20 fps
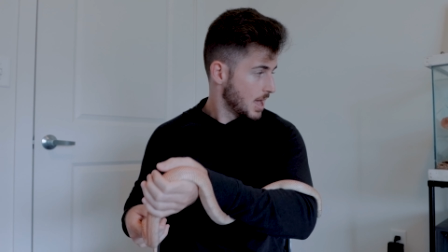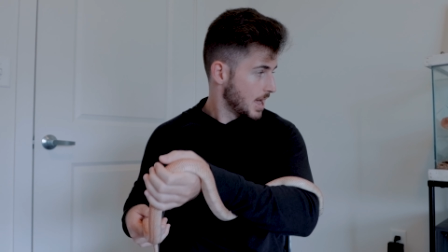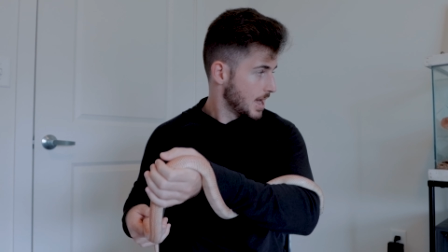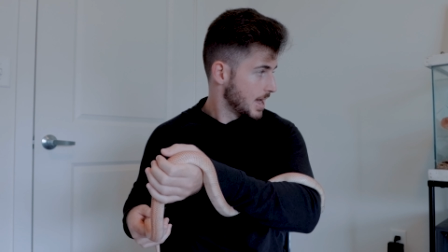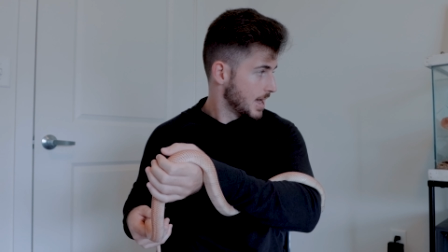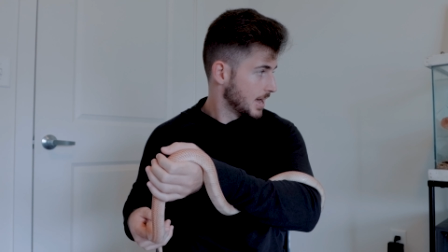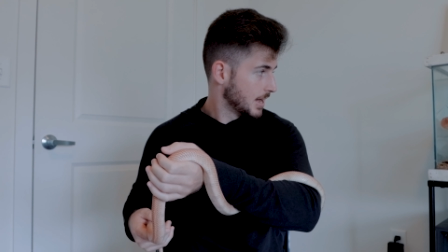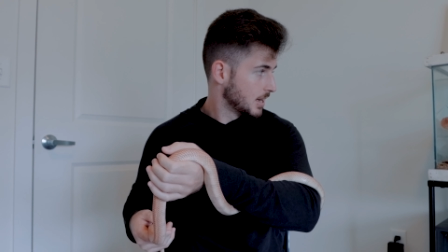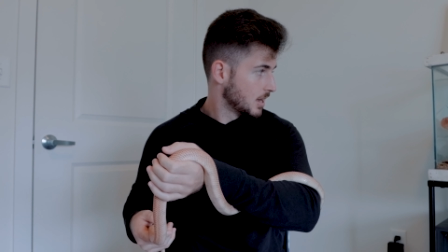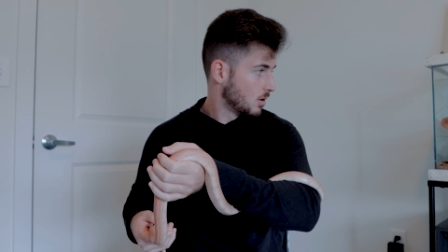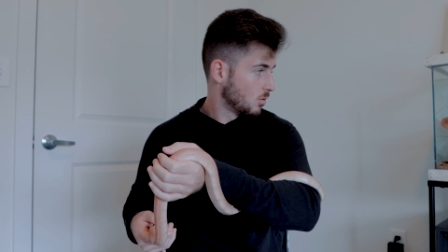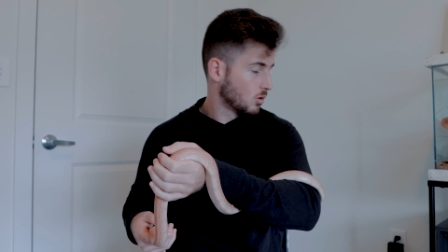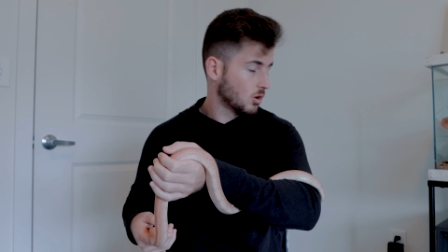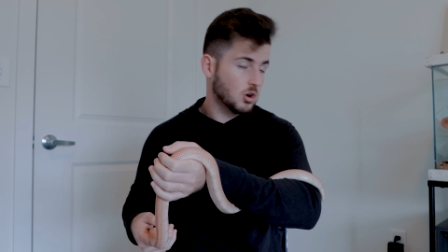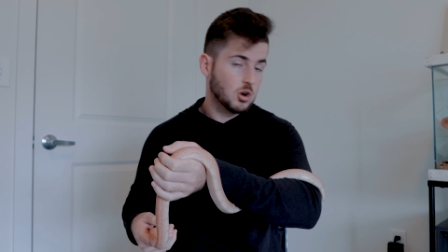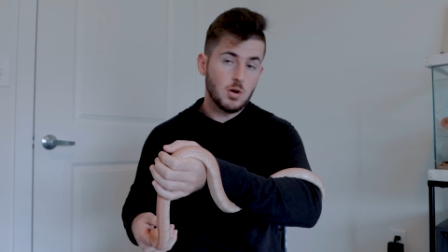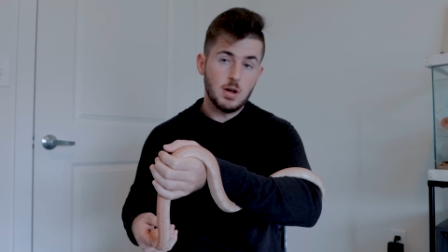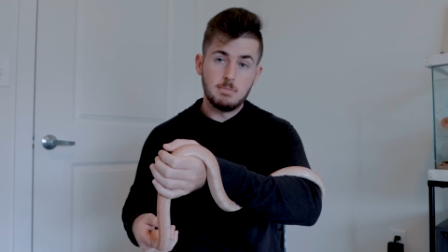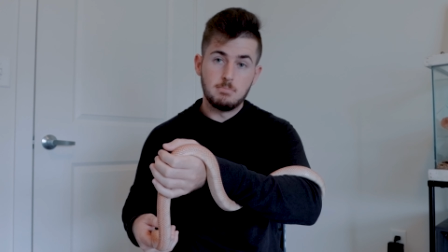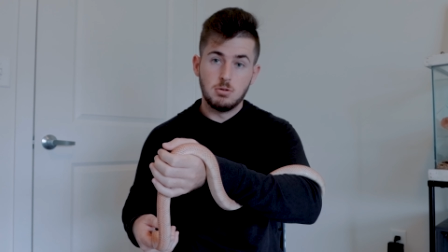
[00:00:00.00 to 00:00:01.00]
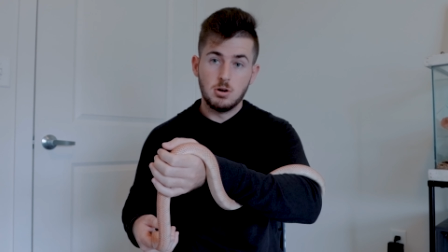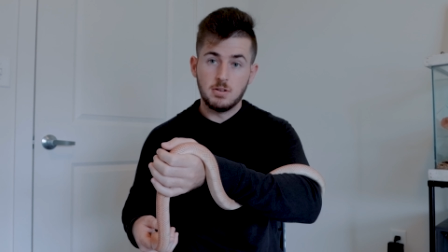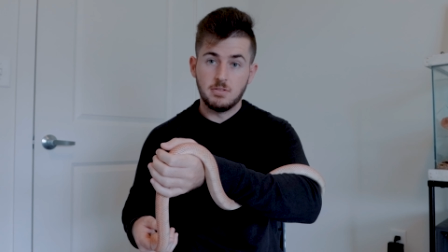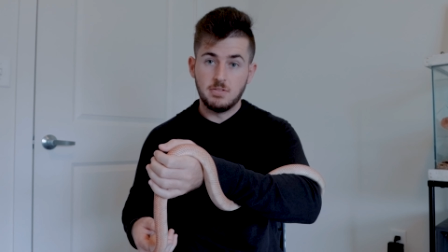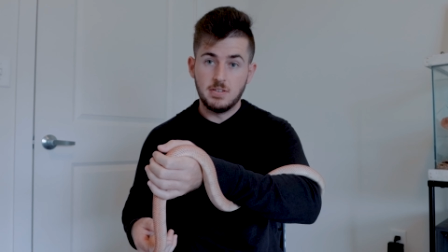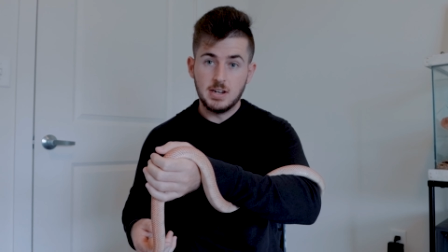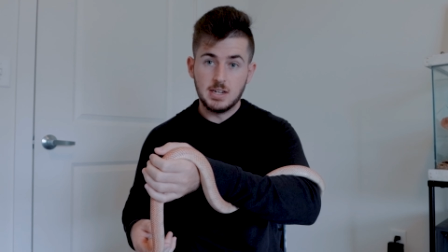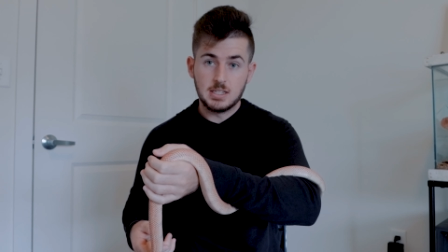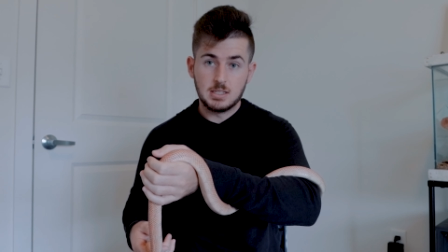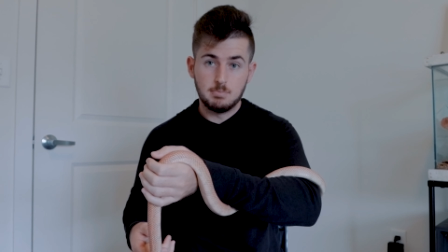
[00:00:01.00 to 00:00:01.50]
And uh, we're gonna go ahead and put
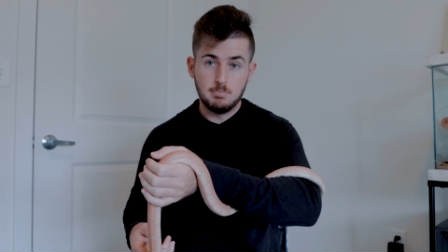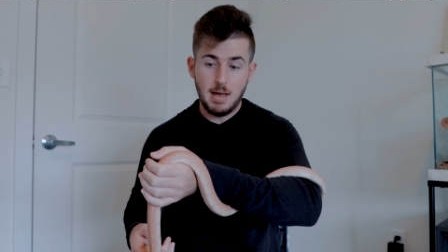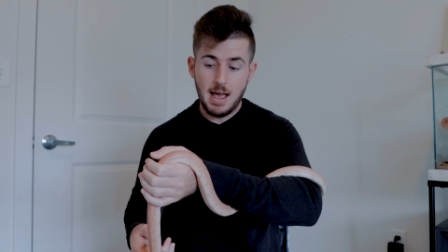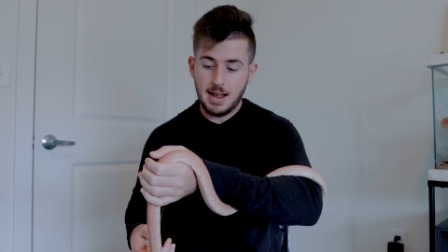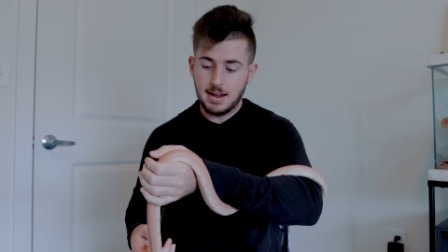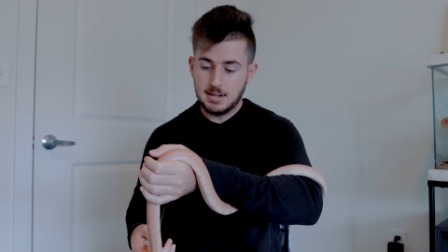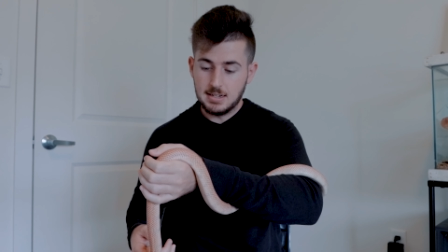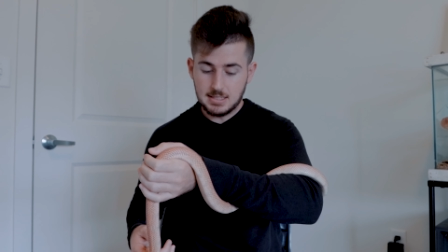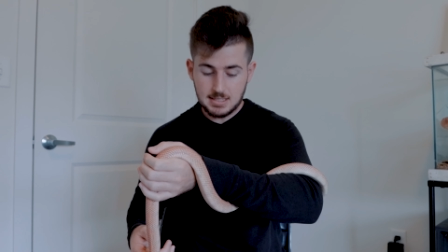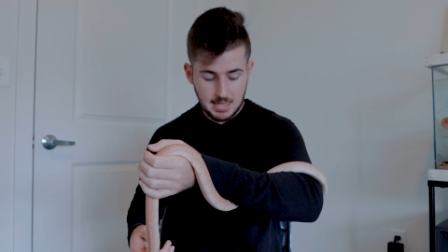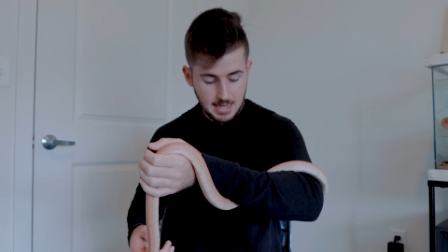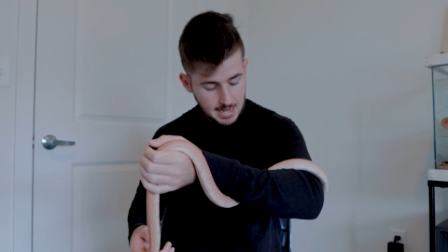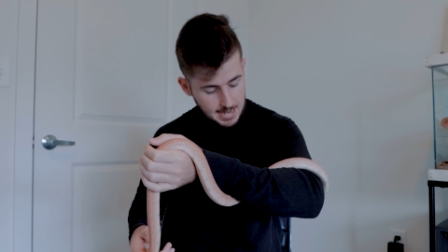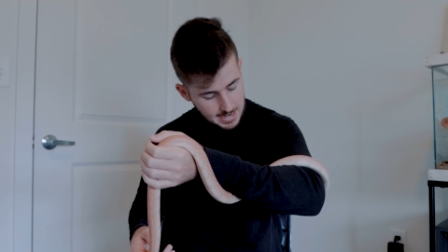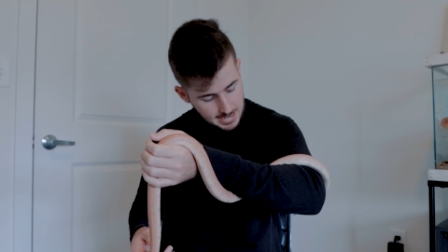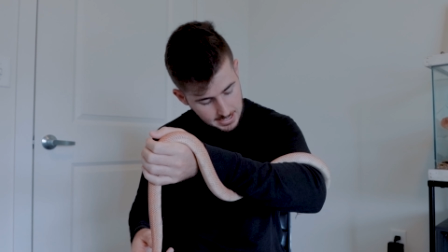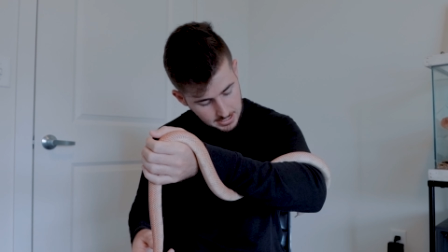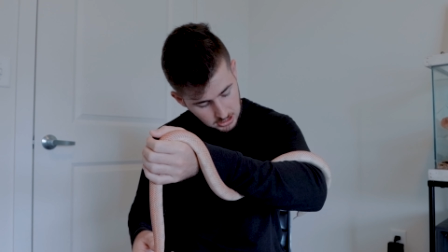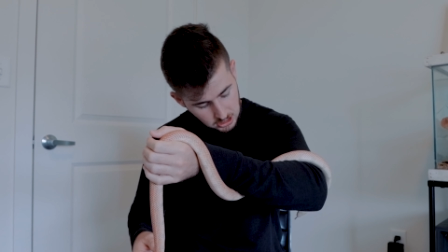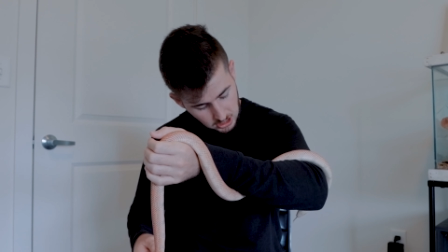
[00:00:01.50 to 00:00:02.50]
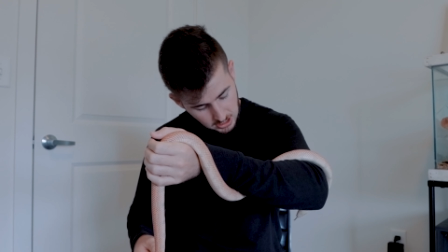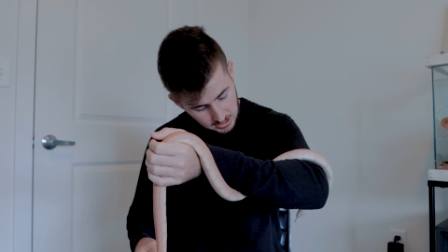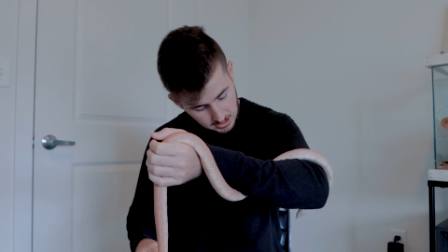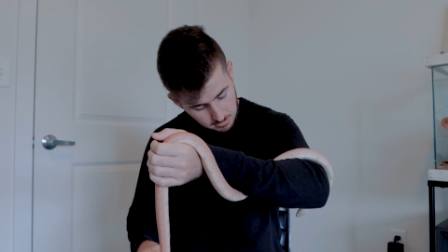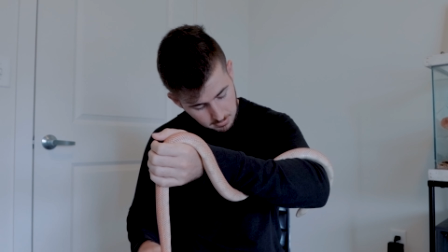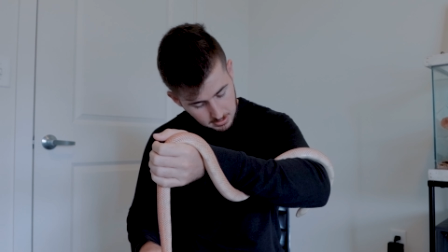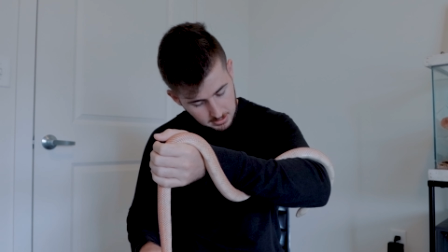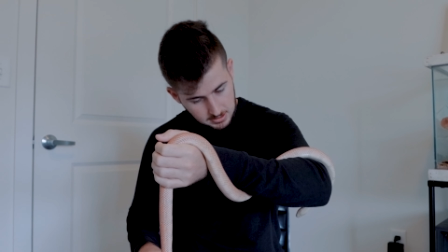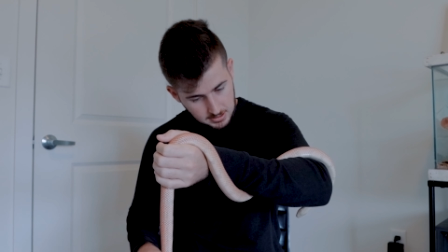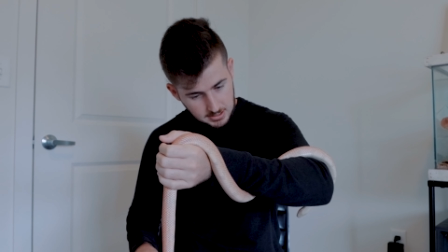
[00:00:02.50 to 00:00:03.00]
Phoenix back in his cage
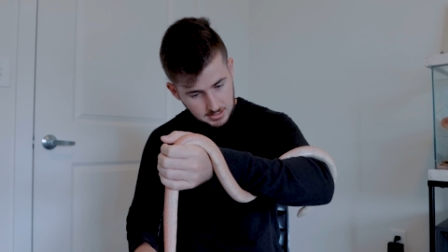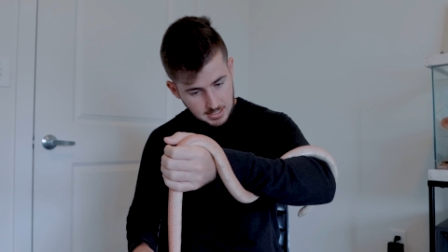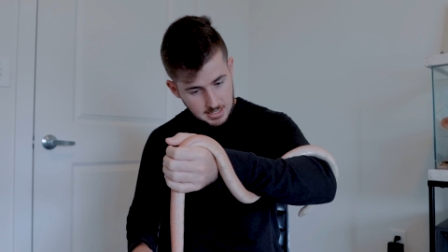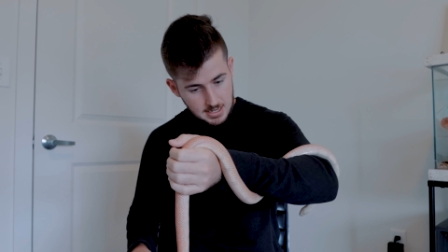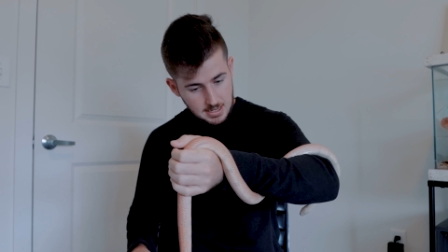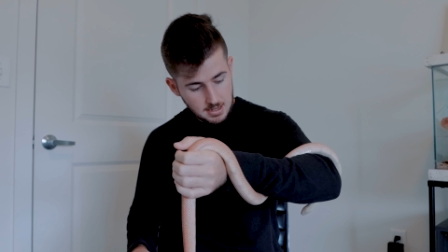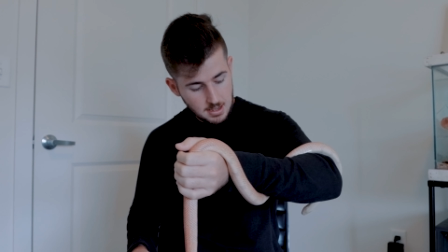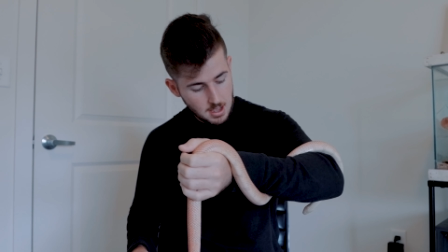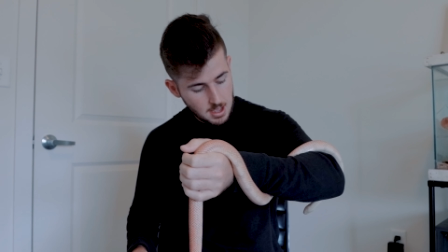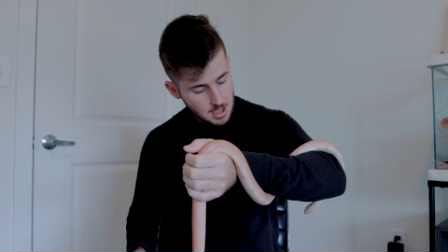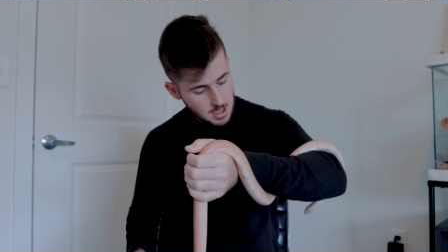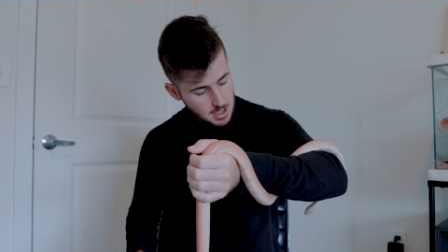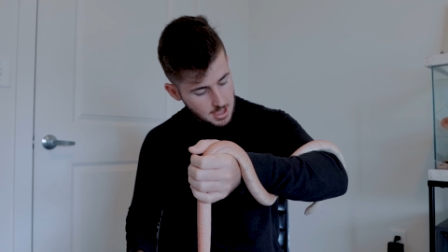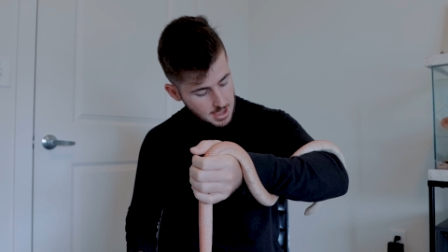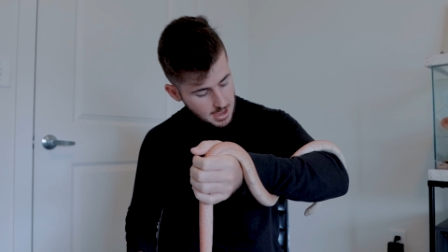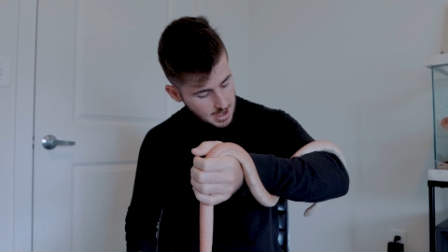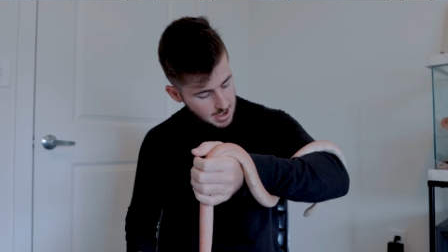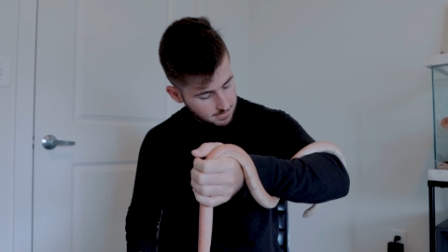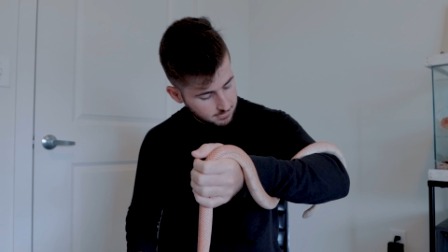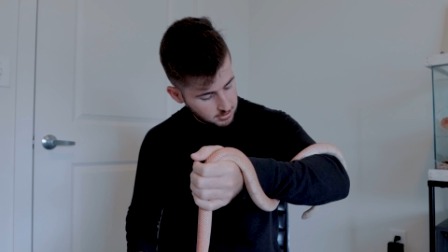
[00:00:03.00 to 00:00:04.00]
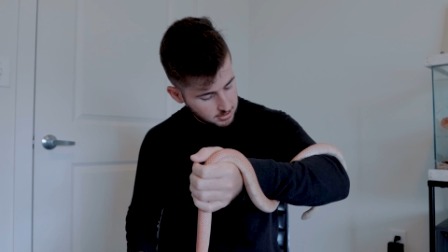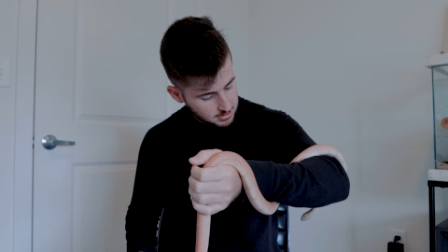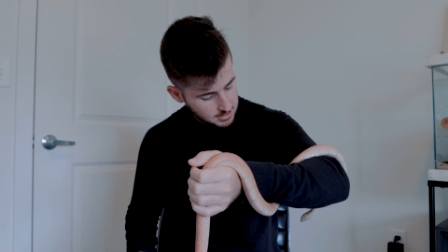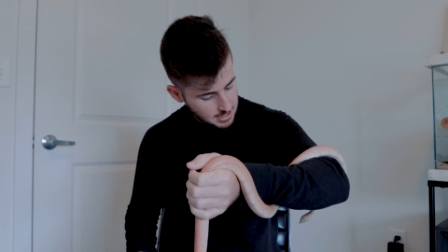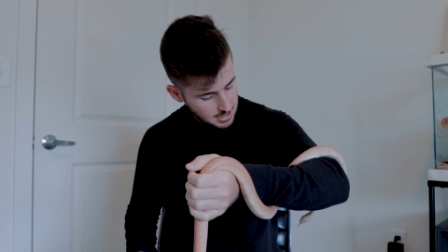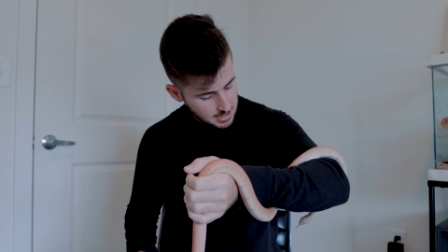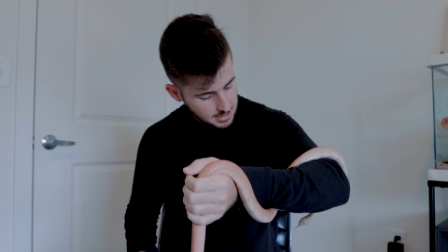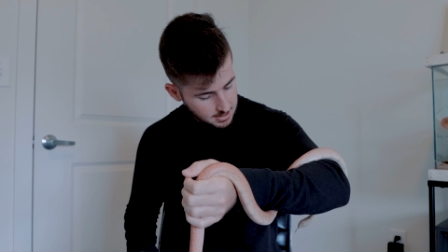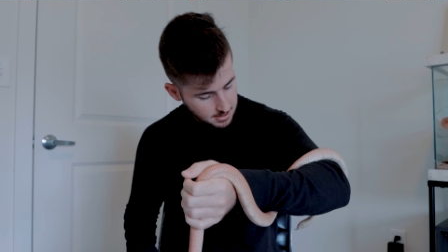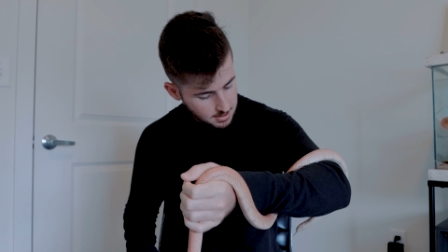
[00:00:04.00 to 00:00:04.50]
and we'll see
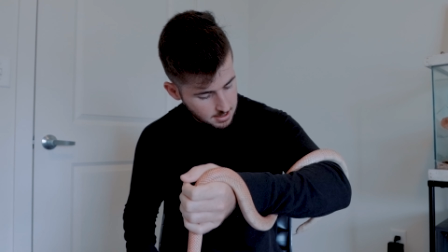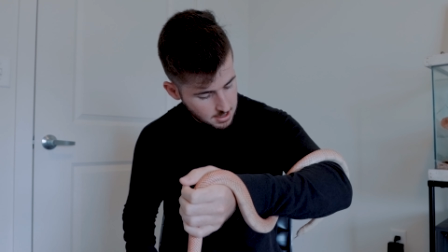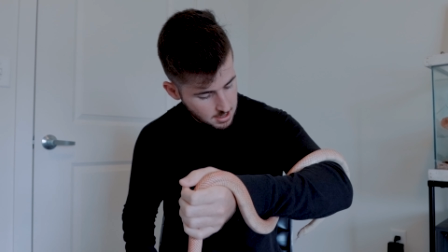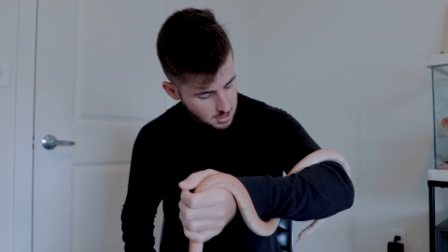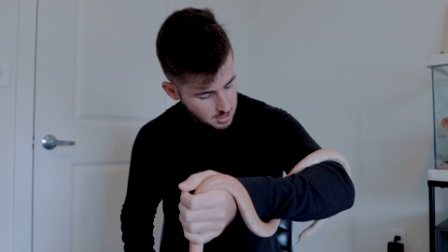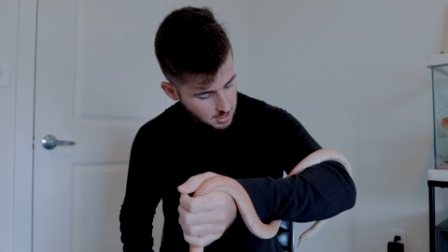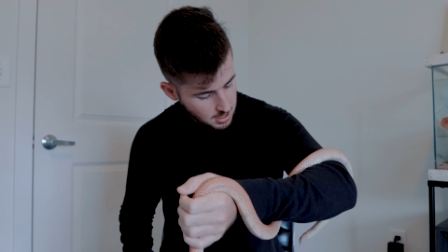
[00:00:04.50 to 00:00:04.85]
everything.